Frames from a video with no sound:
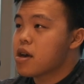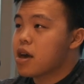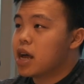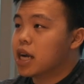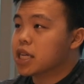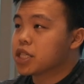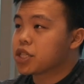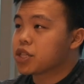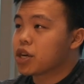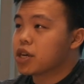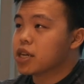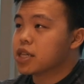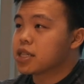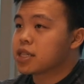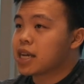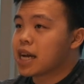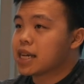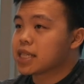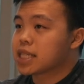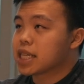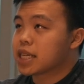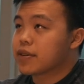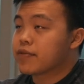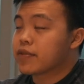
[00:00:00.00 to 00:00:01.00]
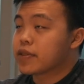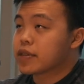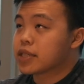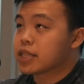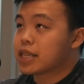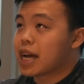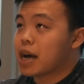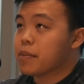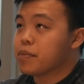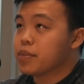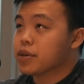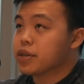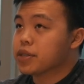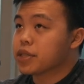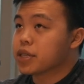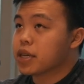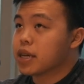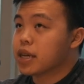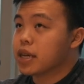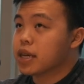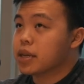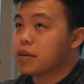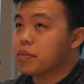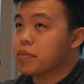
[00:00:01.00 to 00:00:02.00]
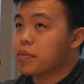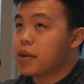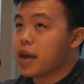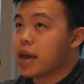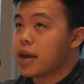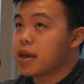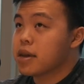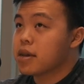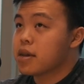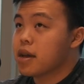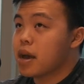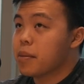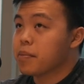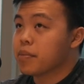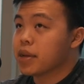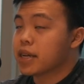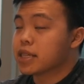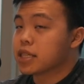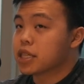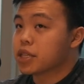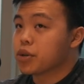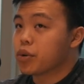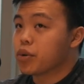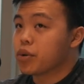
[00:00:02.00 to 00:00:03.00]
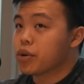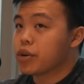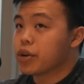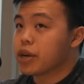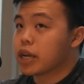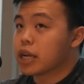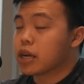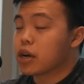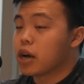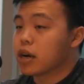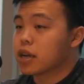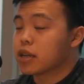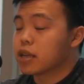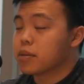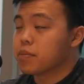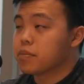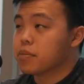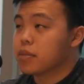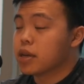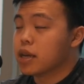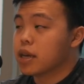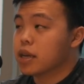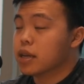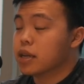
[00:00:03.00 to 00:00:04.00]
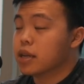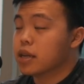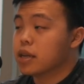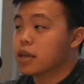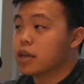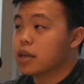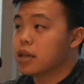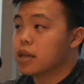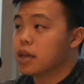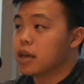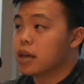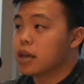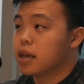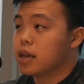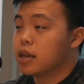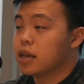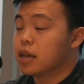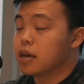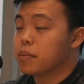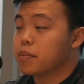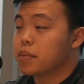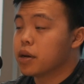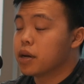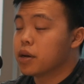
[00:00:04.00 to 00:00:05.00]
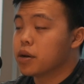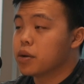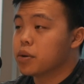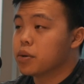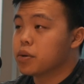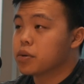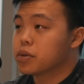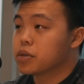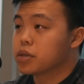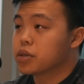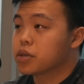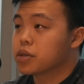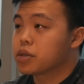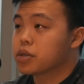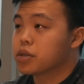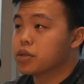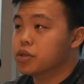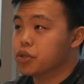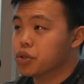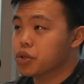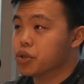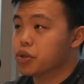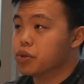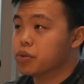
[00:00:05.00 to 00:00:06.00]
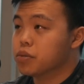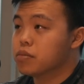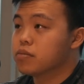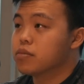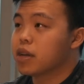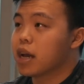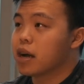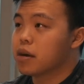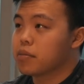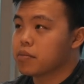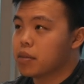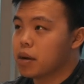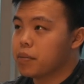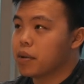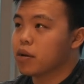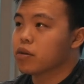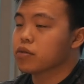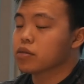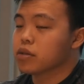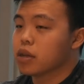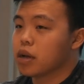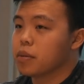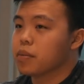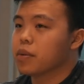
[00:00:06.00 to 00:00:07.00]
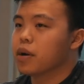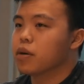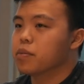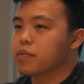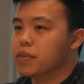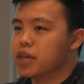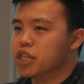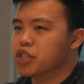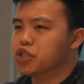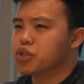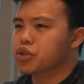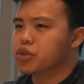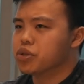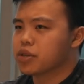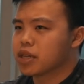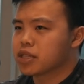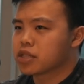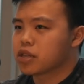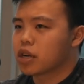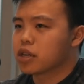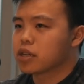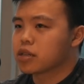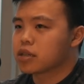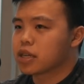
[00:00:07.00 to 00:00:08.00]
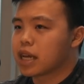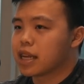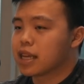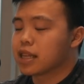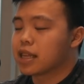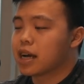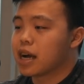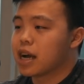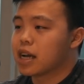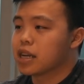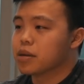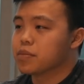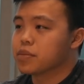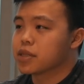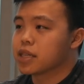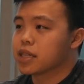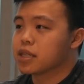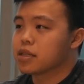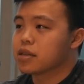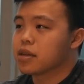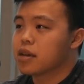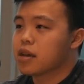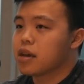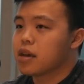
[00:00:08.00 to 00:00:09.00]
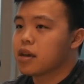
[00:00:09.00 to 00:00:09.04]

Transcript: I started testing for samples in May and placed an order and got them in about June. Yeah, about mid-June, I started getting the items in.